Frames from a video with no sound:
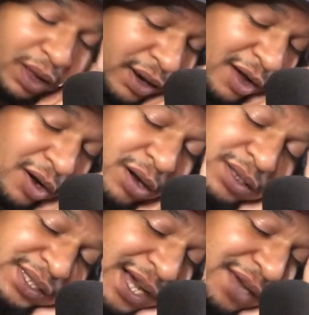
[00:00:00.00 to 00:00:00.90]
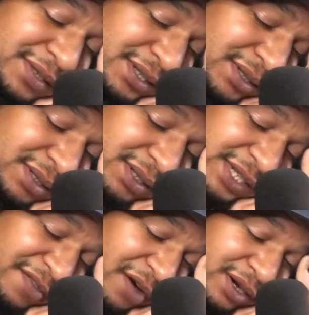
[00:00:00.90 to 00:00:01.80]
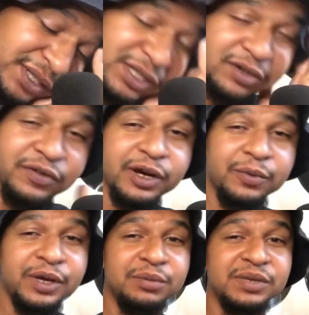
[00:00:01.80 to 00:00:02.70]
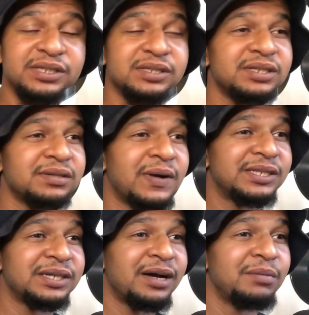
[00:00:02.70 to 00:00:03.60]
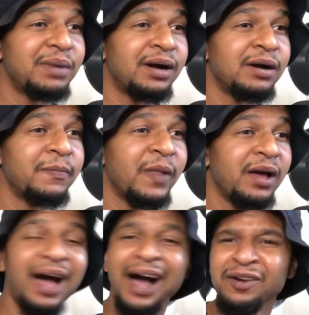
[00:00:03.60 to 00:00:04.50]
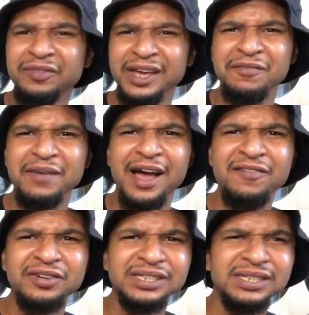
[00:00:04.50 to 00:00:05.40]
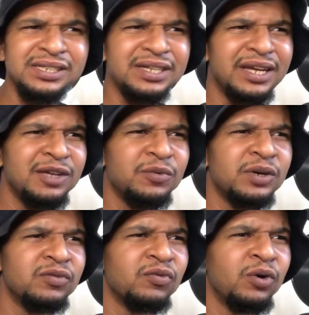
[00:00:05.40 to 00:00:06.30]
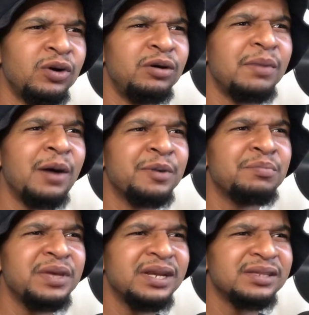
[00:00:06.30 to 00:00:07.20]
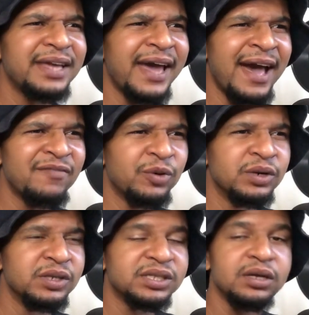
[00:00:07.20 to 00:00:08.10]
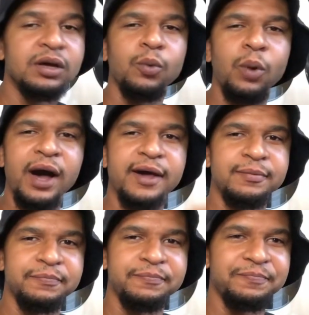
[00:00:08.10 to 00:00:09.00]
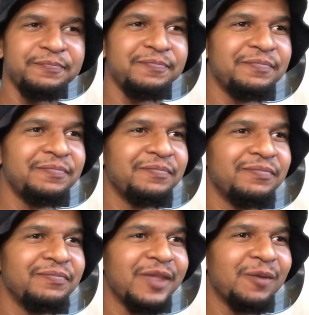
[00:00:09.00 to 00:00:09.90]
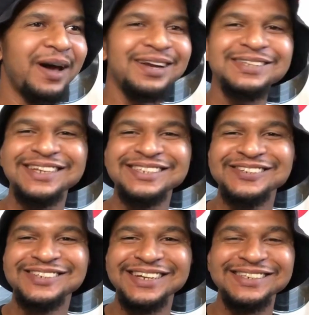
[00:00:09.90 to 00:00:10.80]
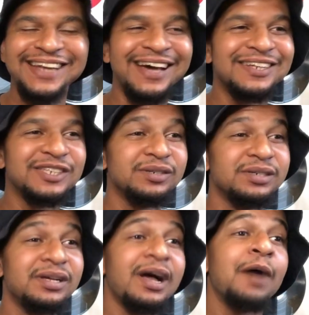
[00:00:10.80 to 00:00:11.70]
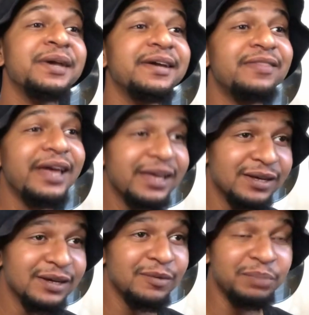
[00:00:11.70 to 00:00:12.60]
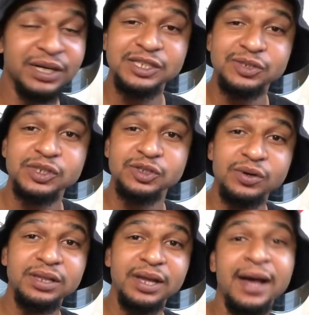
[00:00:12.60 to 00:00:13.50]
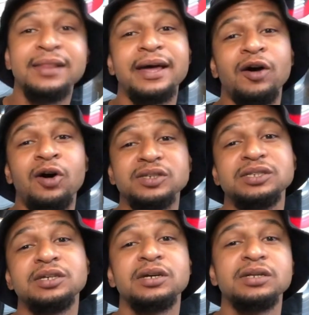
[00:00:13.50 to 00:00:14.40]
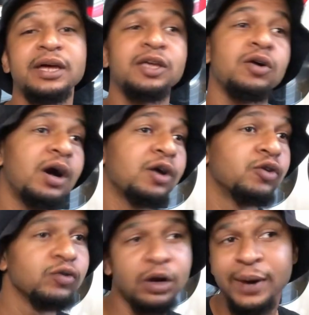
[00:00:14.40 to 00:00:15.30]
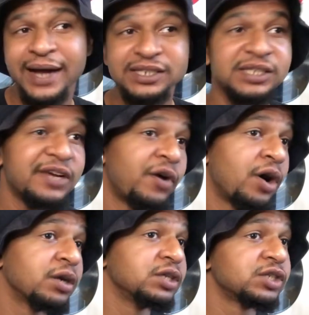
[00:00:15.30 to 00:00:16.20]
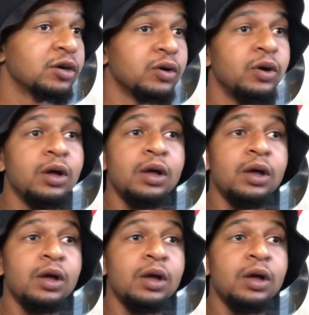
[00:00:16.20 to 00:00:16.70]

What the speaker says: Now, all the times in Jeff Hardy's career where he missed the Swanton Bomb, I don't think I've ever seen anyone him up immediately afterwards. Why? Why did it take till just now to do it? I mean, they could put it into a storyline like Austin Theory, like, yo, I grew up watching Jeff Hardy, so